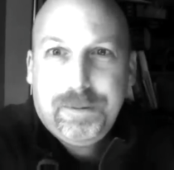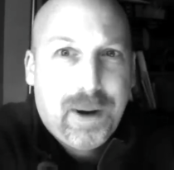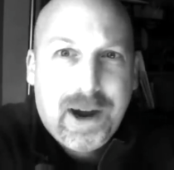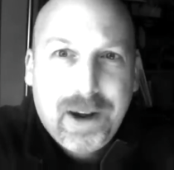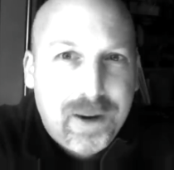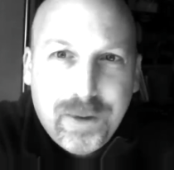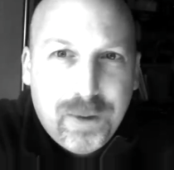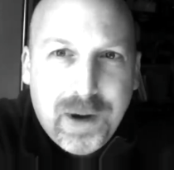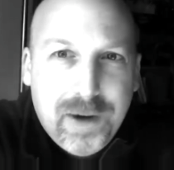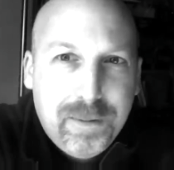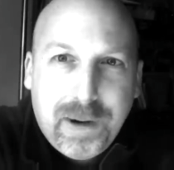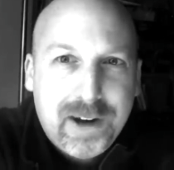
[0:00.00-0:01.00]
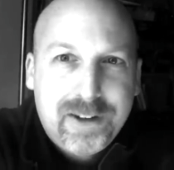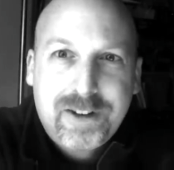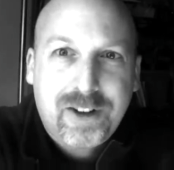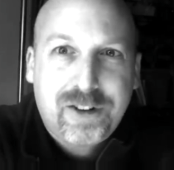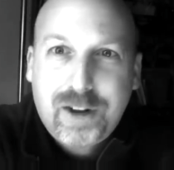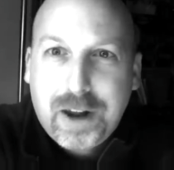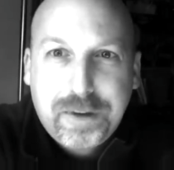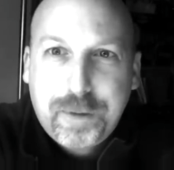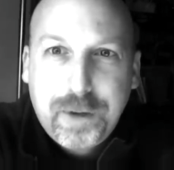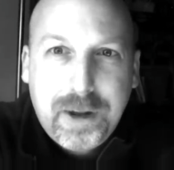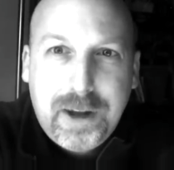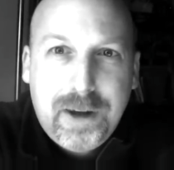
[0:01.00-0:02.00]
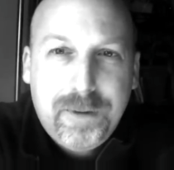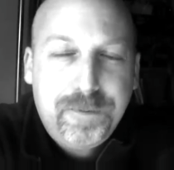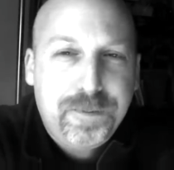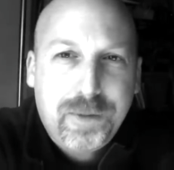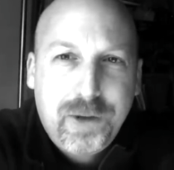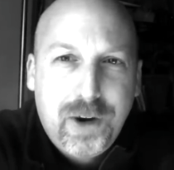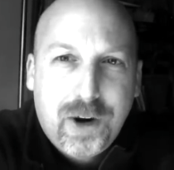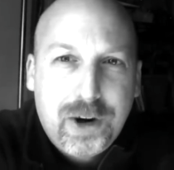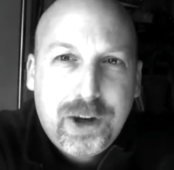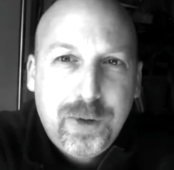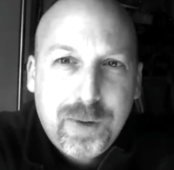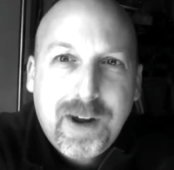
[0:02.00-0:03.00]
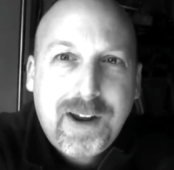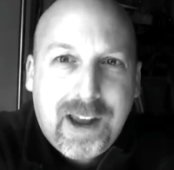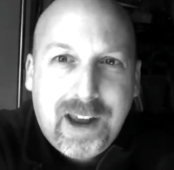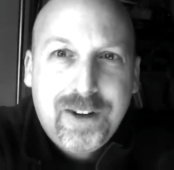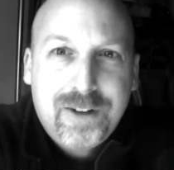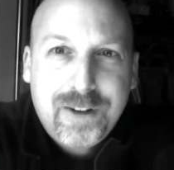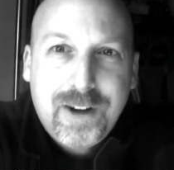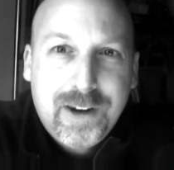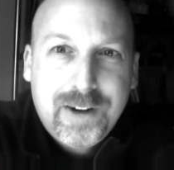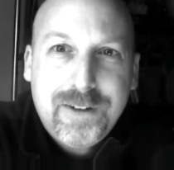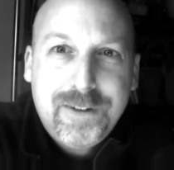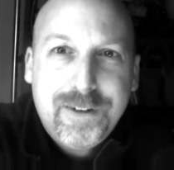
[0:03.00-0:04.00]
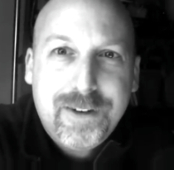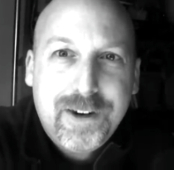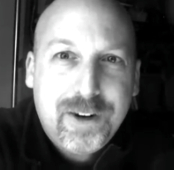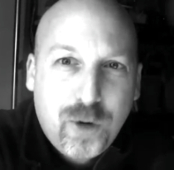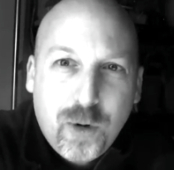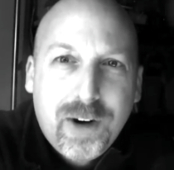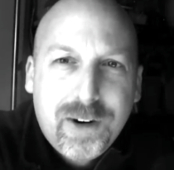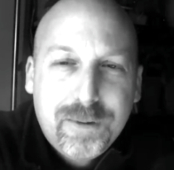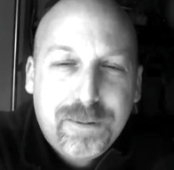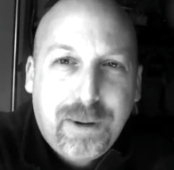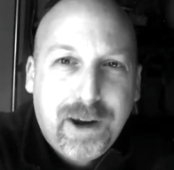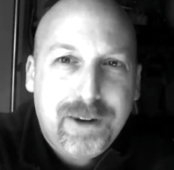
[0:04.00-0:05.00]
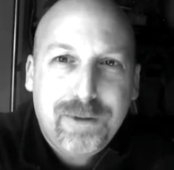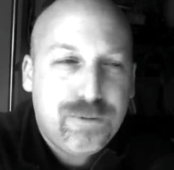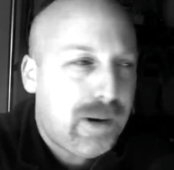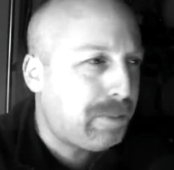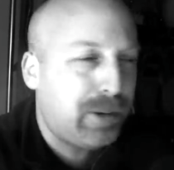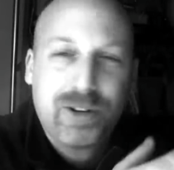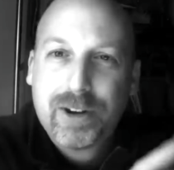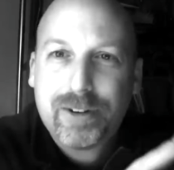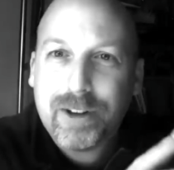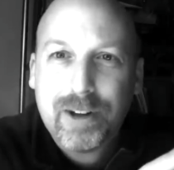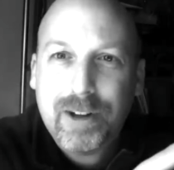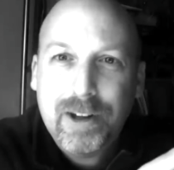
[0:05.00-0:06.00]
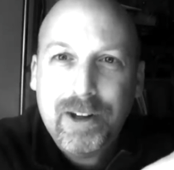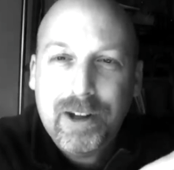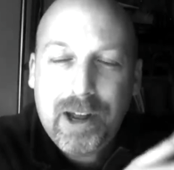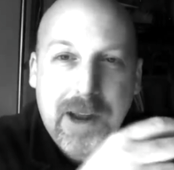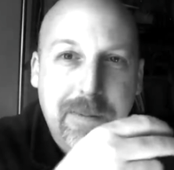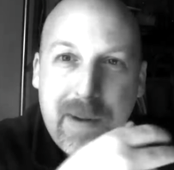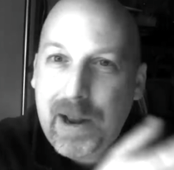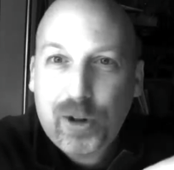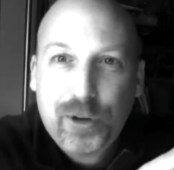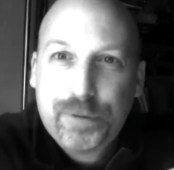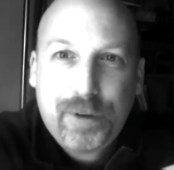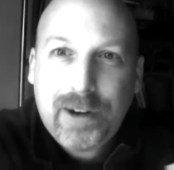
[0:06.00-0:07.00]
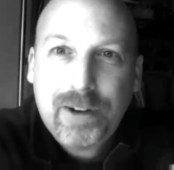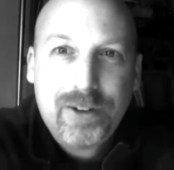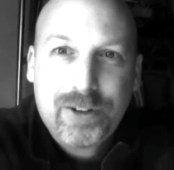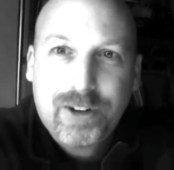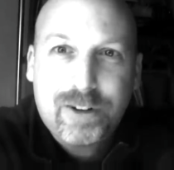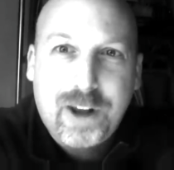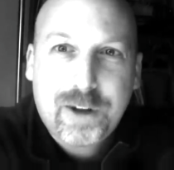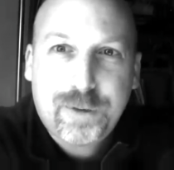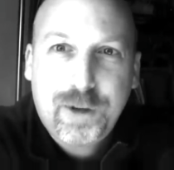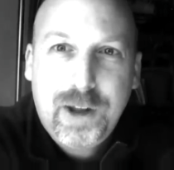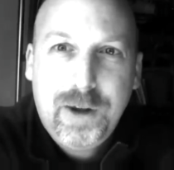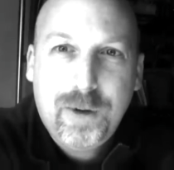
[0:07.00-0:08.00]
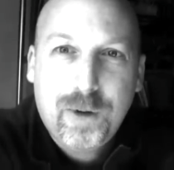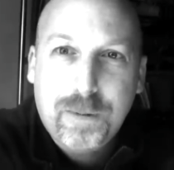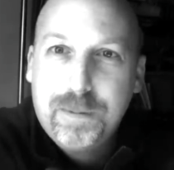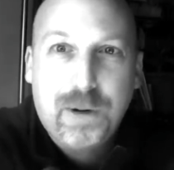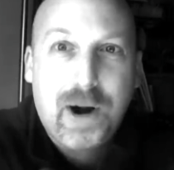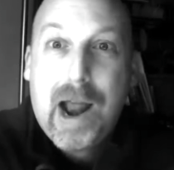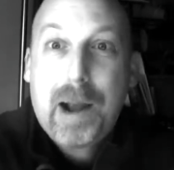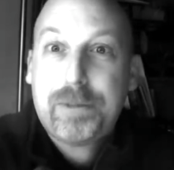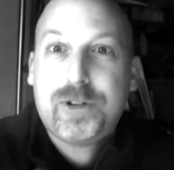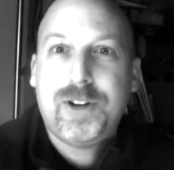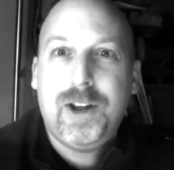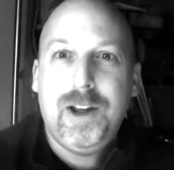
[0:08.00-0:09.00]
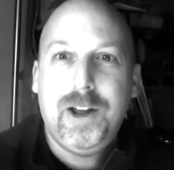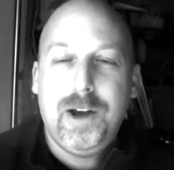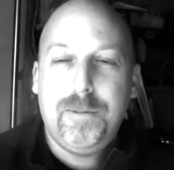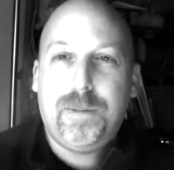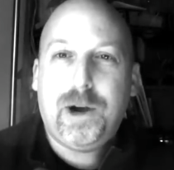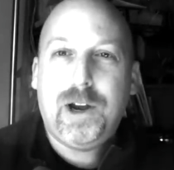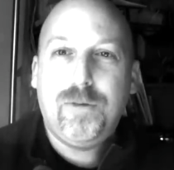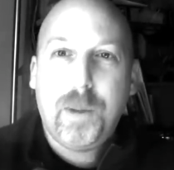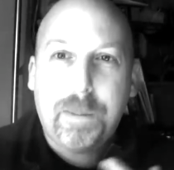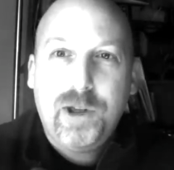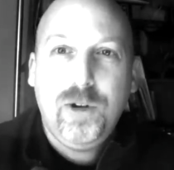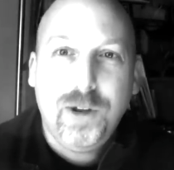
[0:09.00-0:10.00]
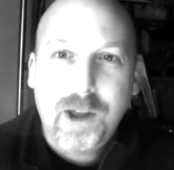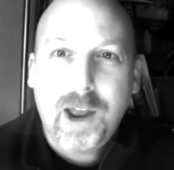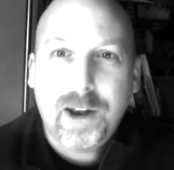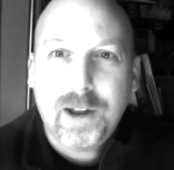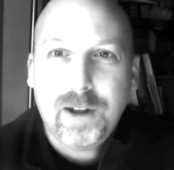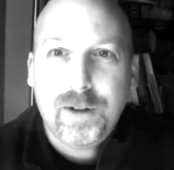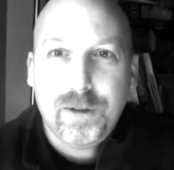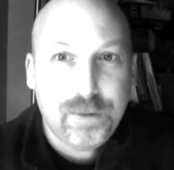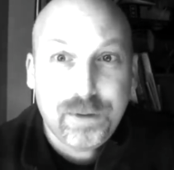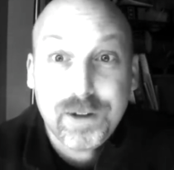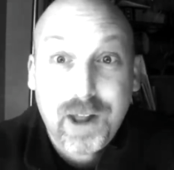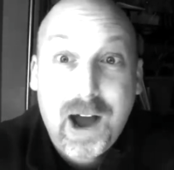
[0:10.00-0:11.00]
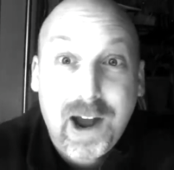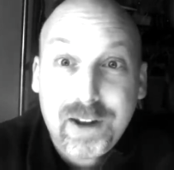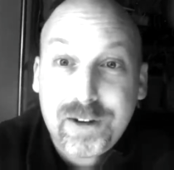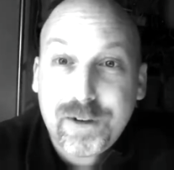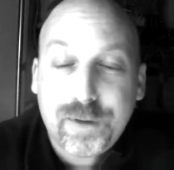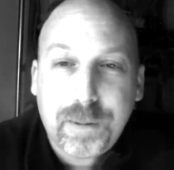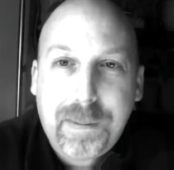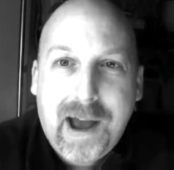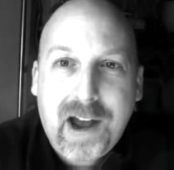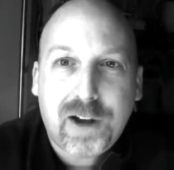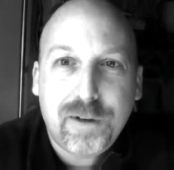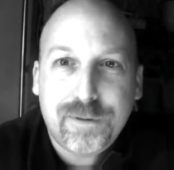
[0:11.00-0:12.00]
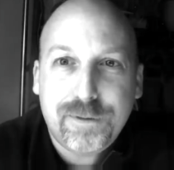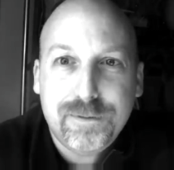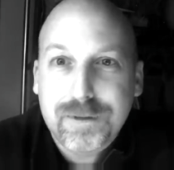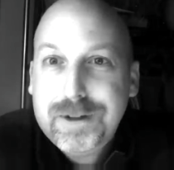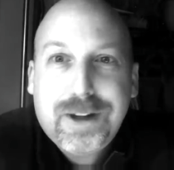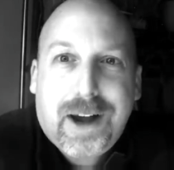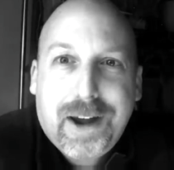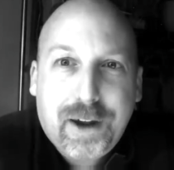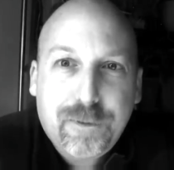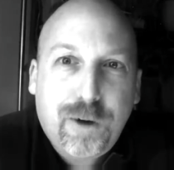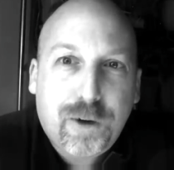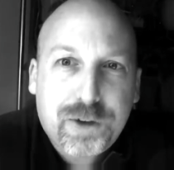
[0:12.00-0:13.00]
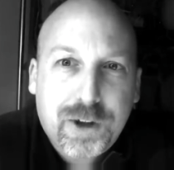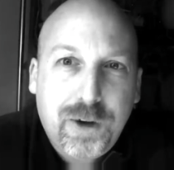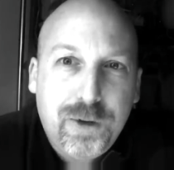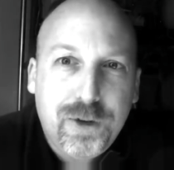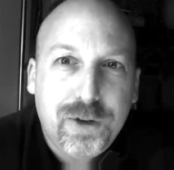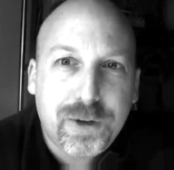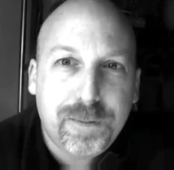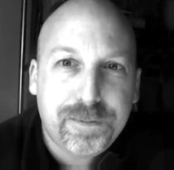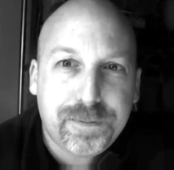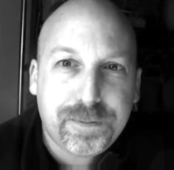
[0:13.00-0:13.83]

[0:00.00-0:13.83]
By what? By successfully arguing a case in court? By representing a male defendant successfully? Or perhaps by repudiating the lies of a pack of lying false accusers?